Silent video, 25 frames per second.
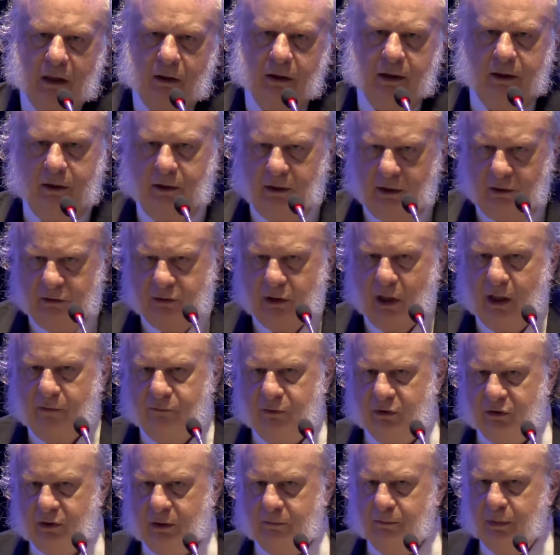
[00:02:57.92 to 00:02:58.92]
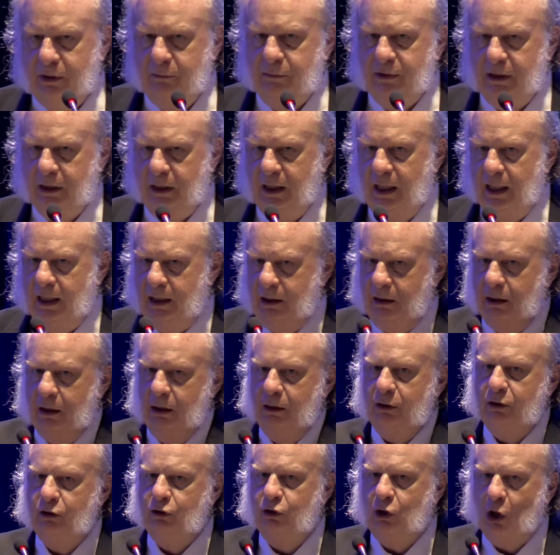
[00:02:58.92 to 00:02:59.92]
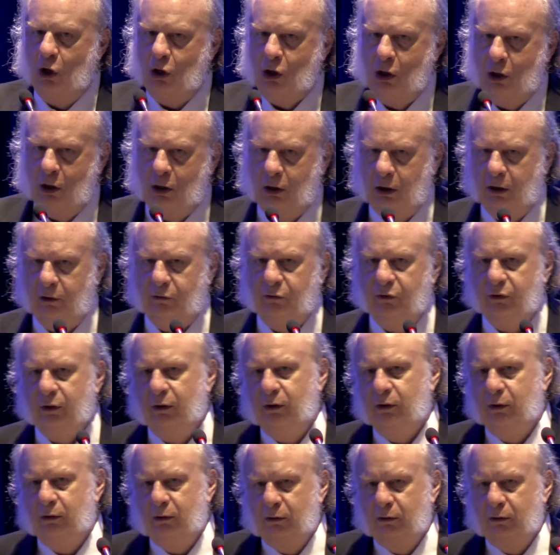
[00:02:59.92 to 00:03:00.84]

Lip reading: His office at BBN had gongs,